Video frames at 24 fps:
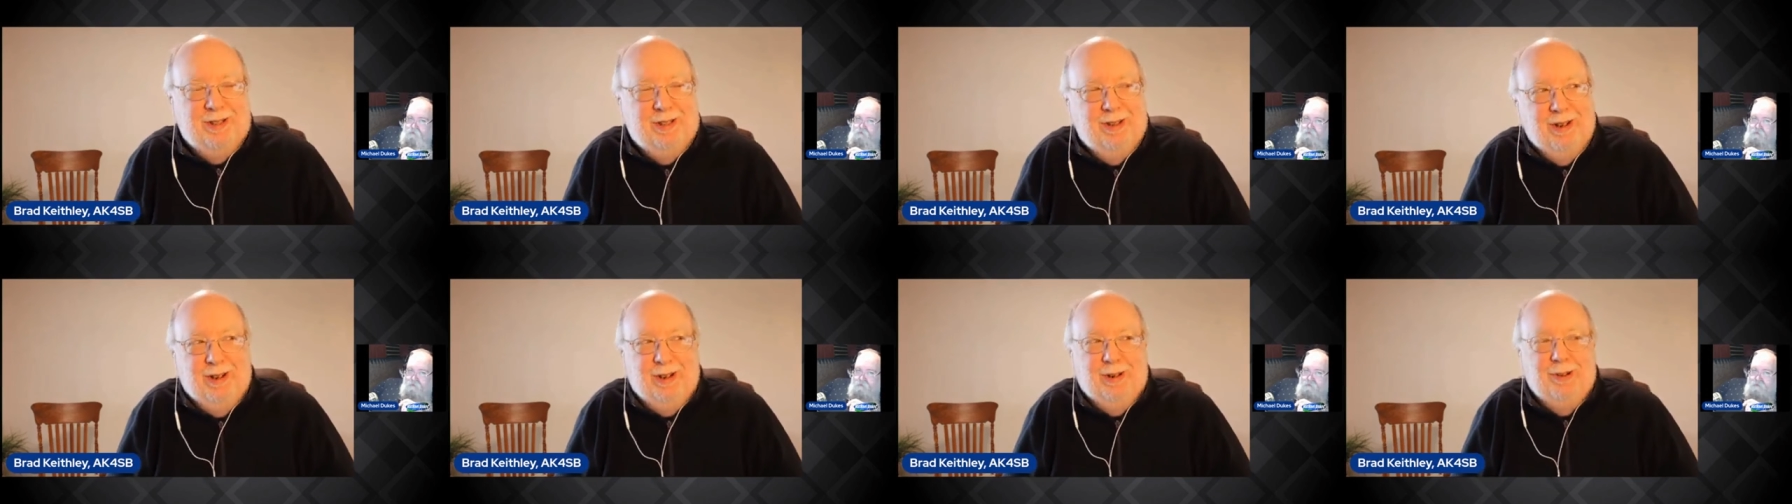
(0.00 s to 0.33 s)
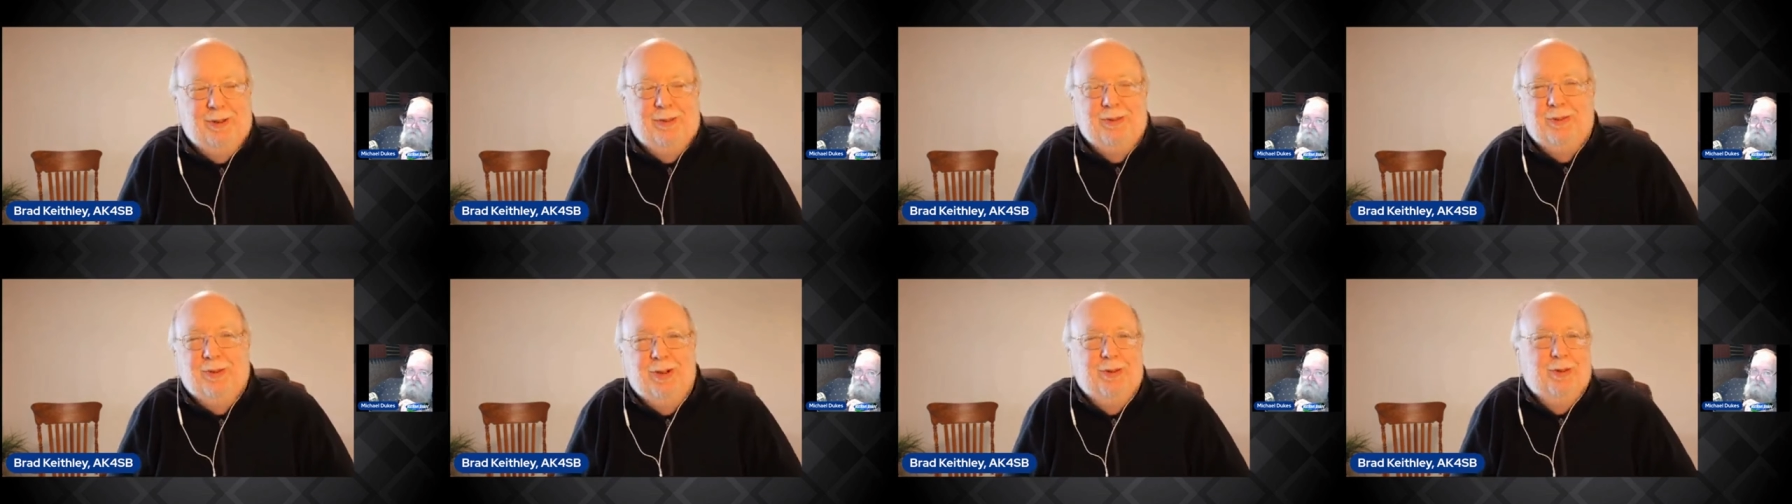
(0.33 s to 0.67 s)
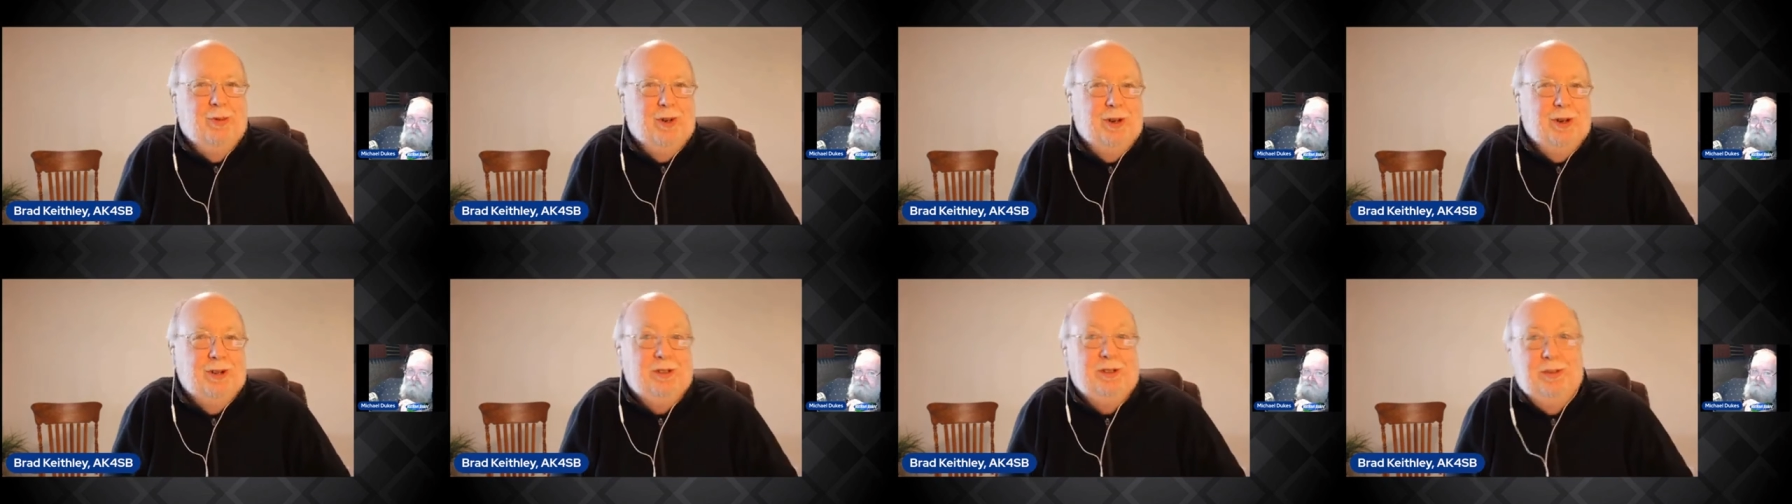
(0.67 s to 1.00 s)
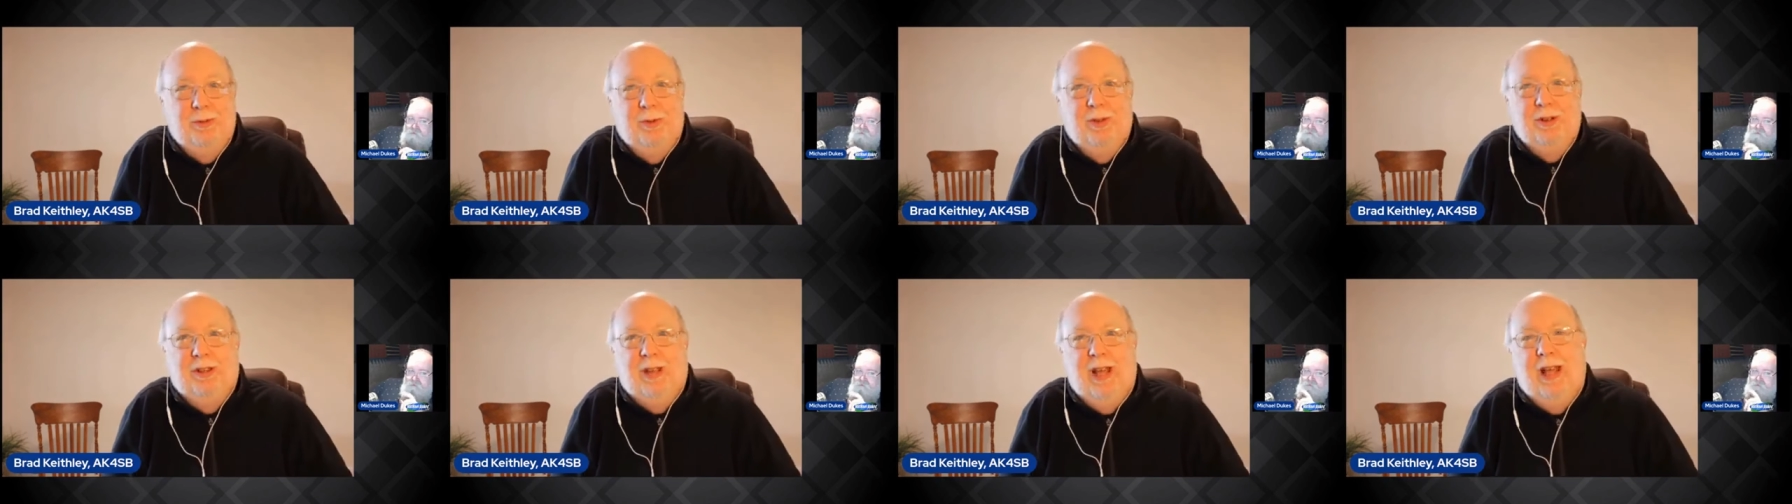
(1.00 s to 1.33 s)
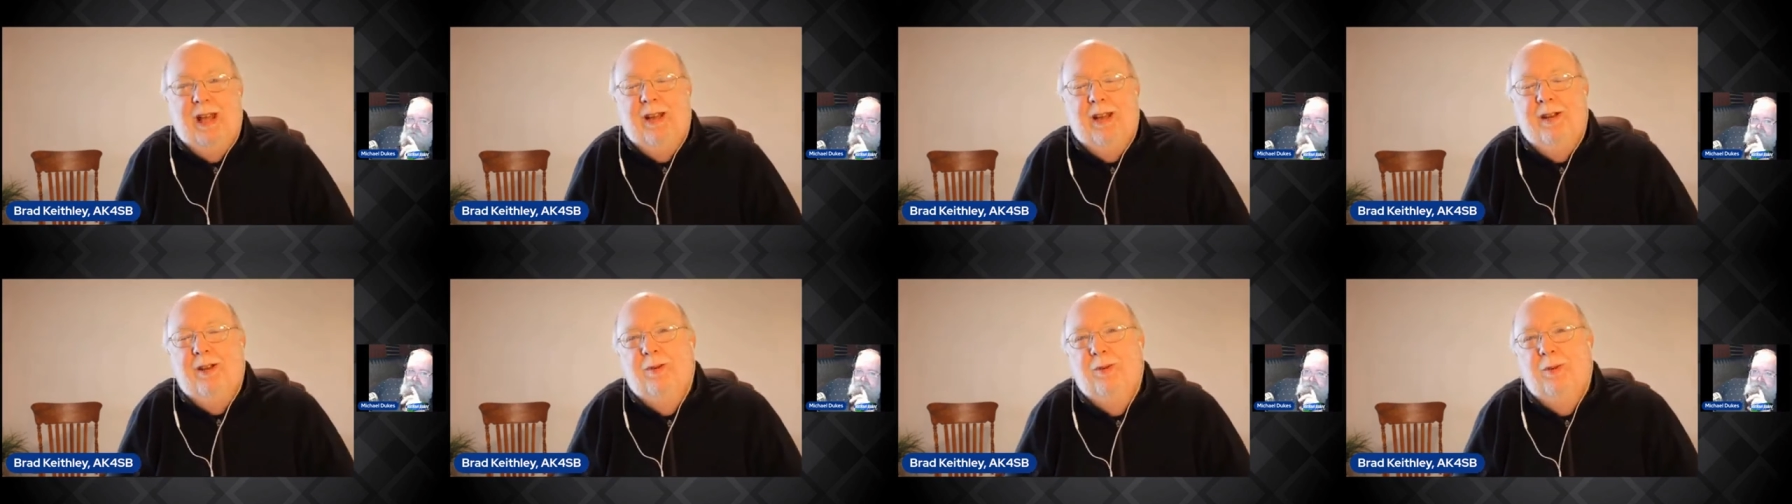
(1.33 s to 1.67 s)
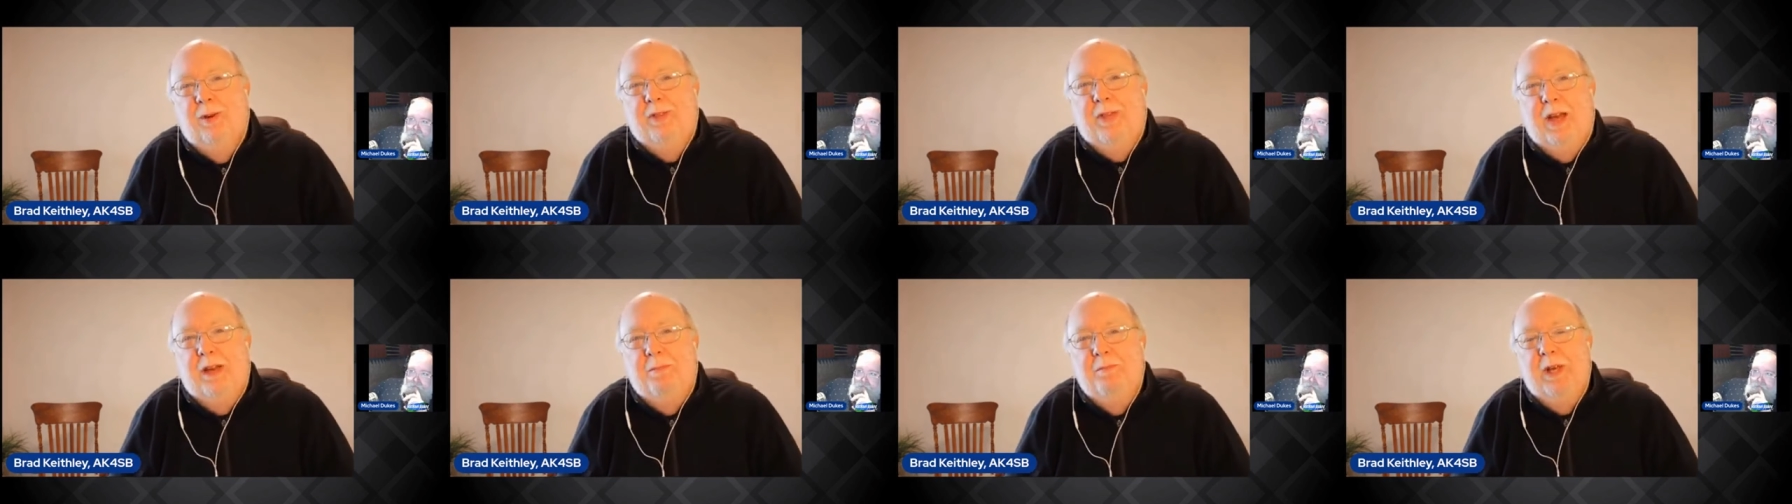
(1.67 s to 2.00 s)
you know, what, what, what that,
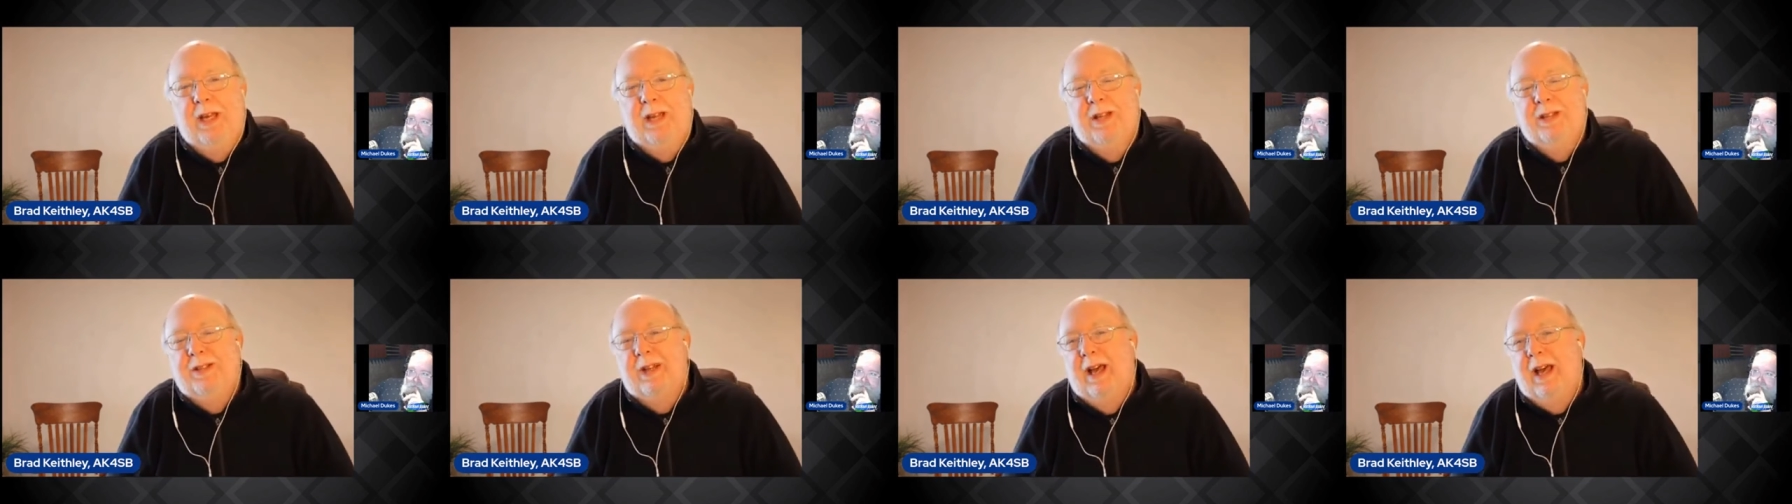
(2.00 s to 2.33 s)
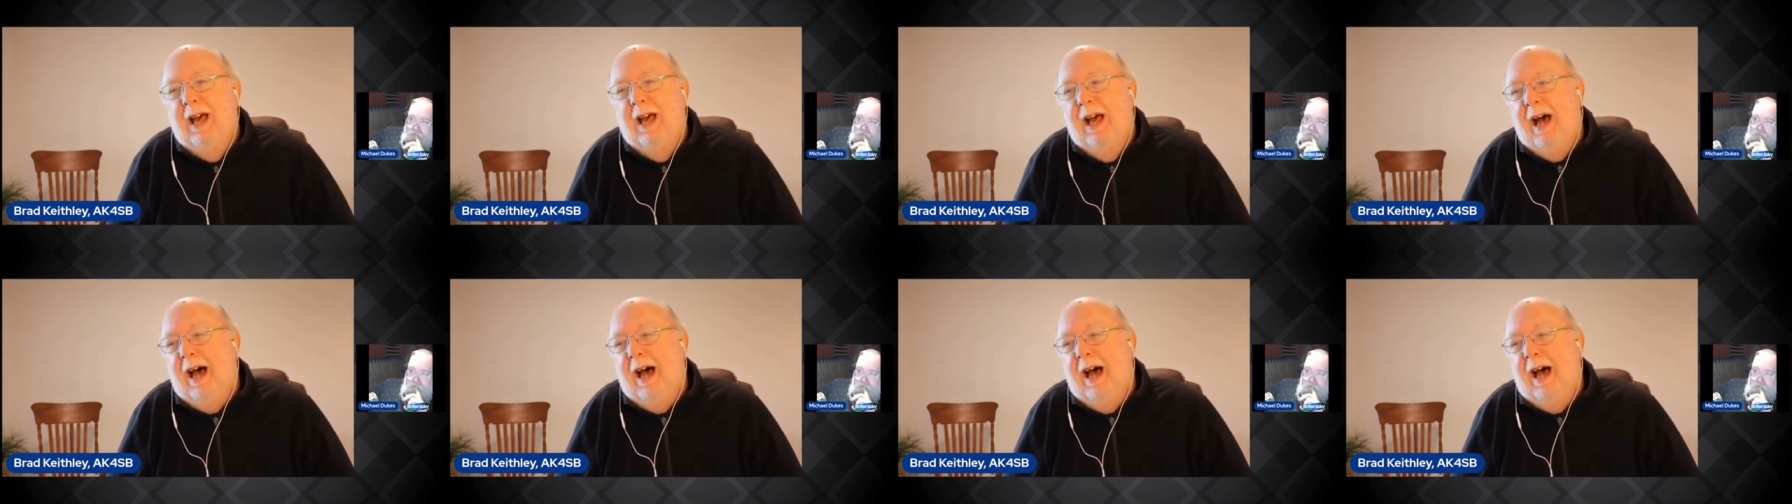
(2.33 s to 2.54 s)
what that means.